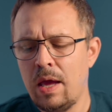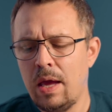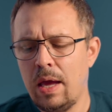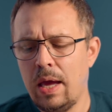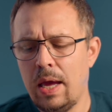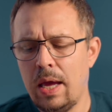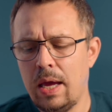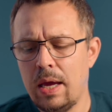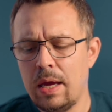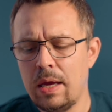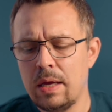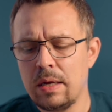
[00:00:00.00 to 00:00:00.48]

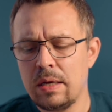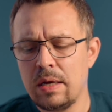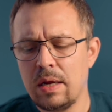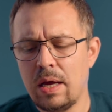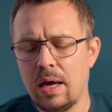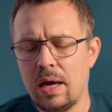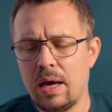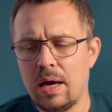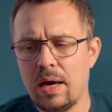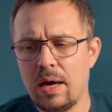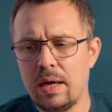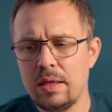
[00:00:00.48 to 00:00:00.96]
And
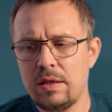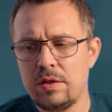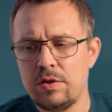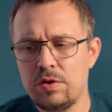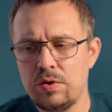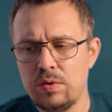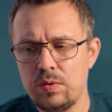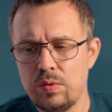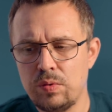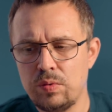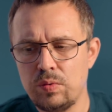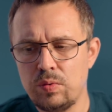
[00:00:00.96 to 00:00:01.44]
I
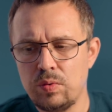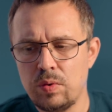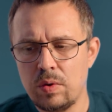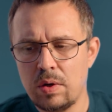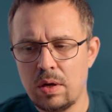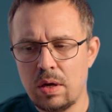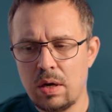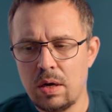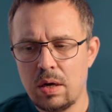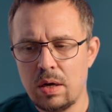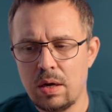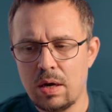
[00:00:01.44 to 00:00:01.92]
do
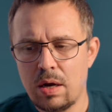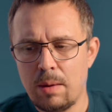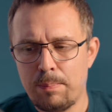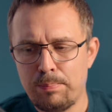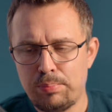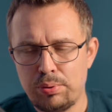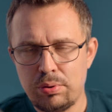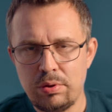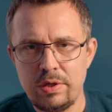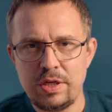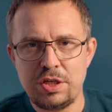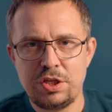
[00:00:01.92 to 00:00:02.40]

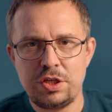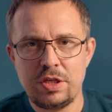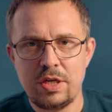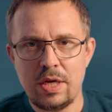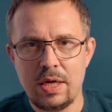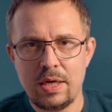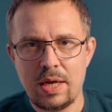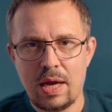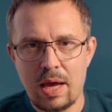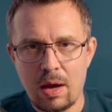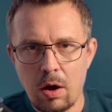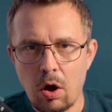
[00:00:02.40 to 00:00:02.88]

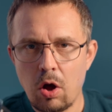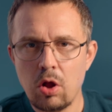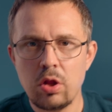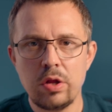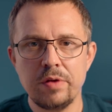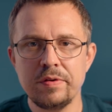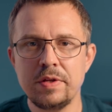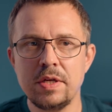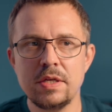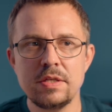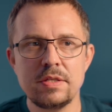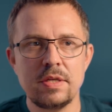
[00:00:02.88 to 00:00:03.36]
appreciate all
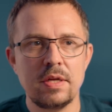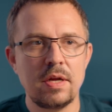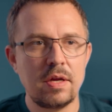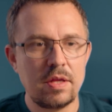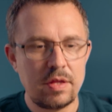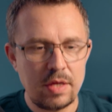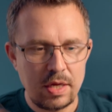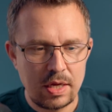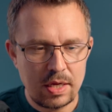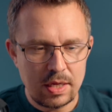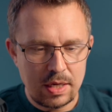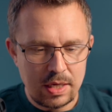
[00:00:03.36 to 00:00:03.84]
of this, and I
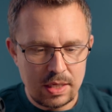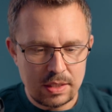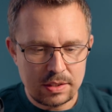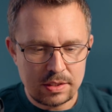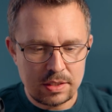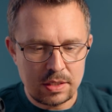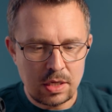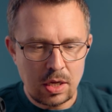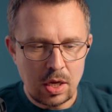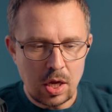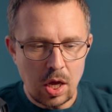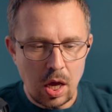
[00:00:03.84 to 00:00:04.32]
think it
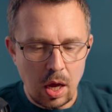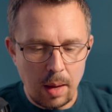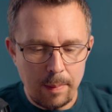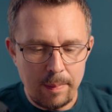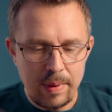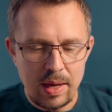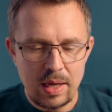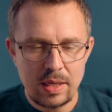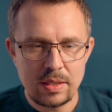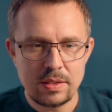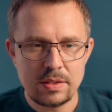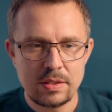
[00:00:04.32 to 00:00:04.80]
is
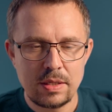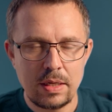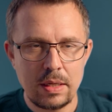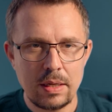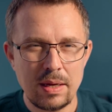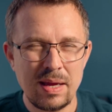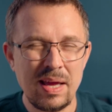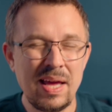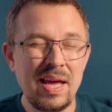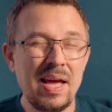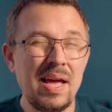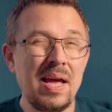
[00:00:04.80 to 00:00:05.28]
amazing.